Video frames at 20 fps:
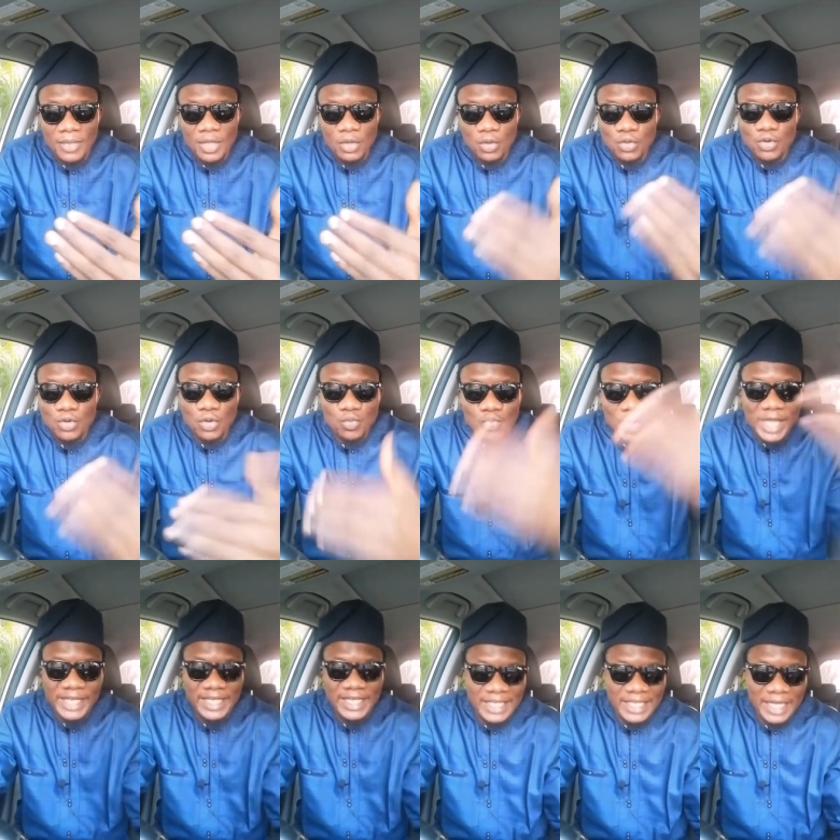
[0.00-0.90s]
who don't wear
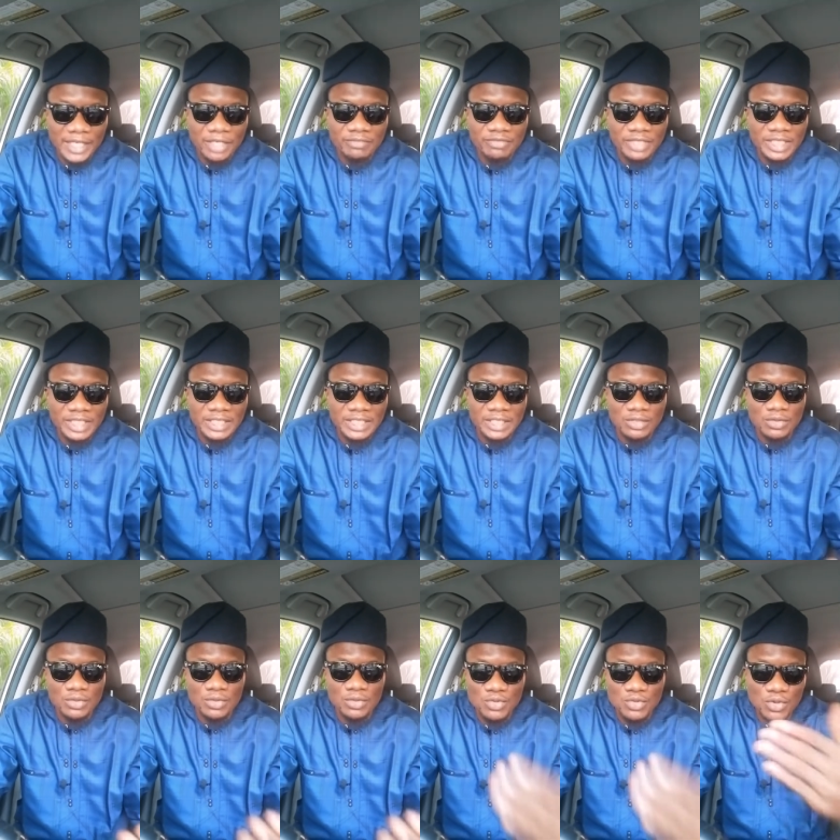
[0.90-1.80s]
the kind of dress they do,
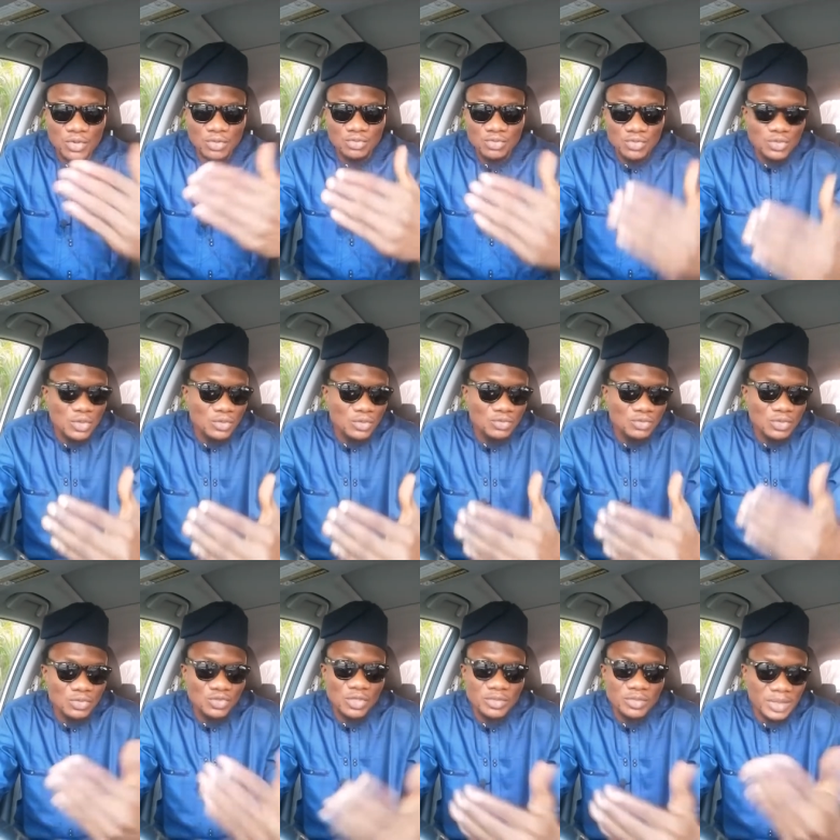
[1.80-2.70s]
who don't
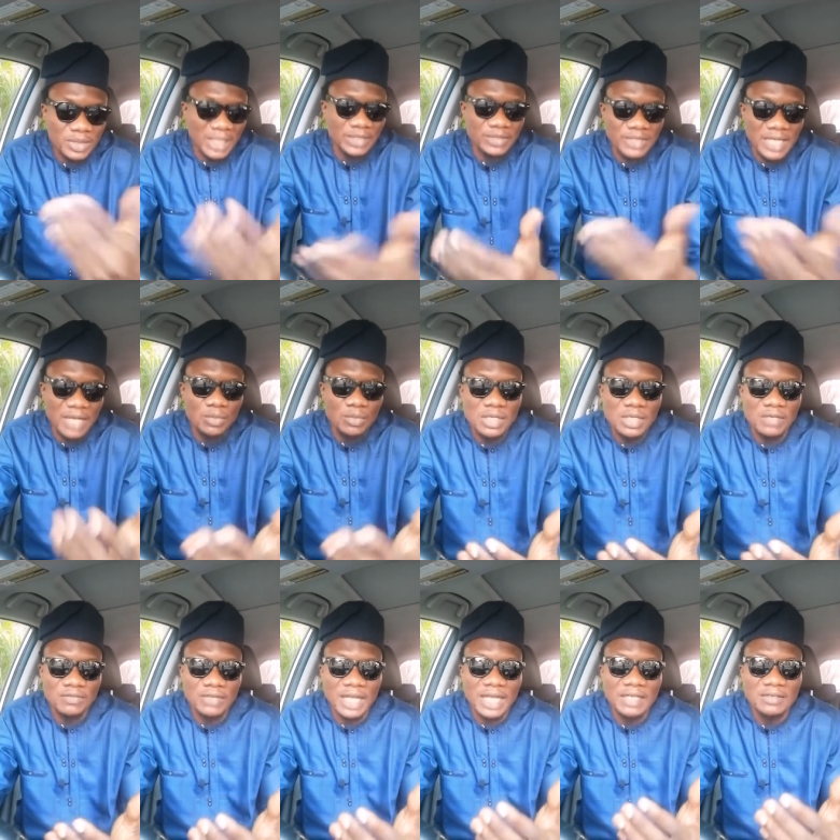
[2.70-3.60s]
subscribe to their way
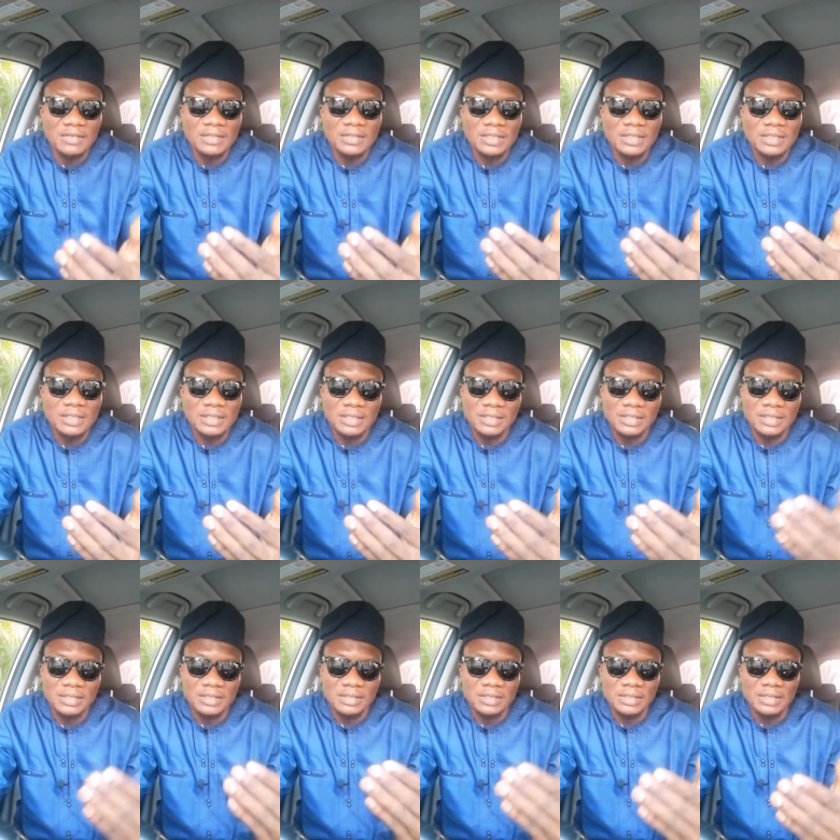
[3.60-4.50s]
of life,
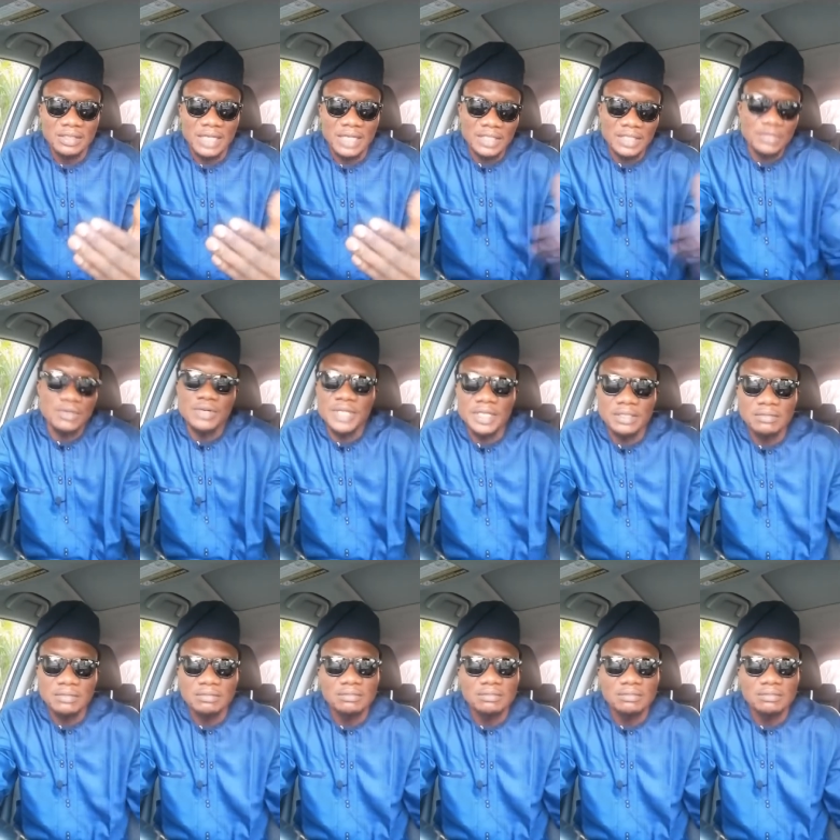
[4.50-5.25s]
are going.